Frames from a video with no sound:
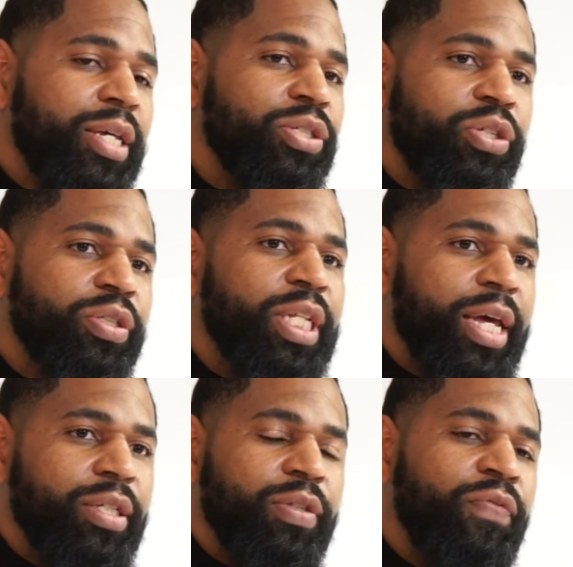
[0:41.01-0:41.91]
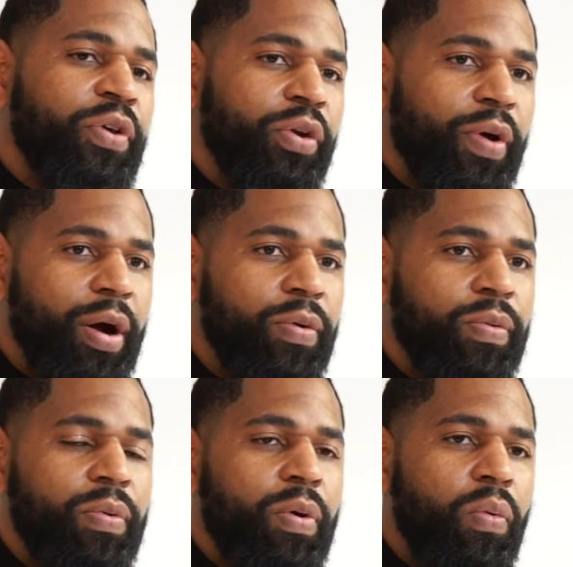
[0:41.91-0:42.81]
is your day to figure out
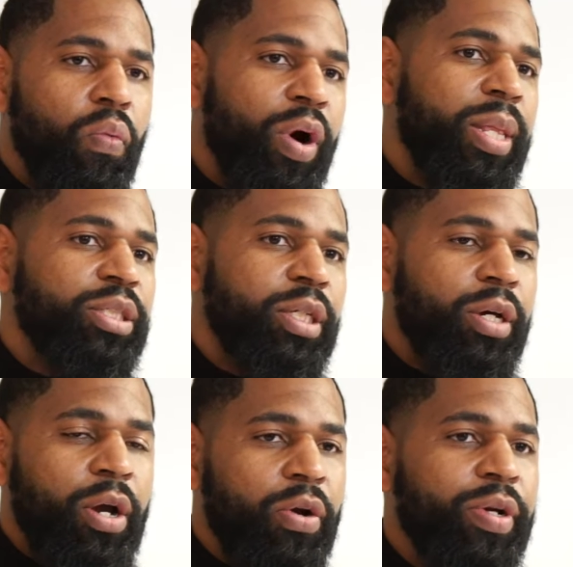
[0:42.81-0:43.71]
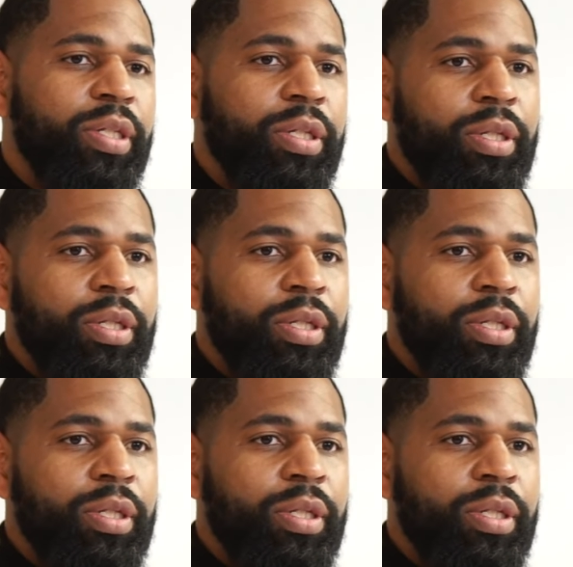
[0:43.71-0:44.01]
what is the current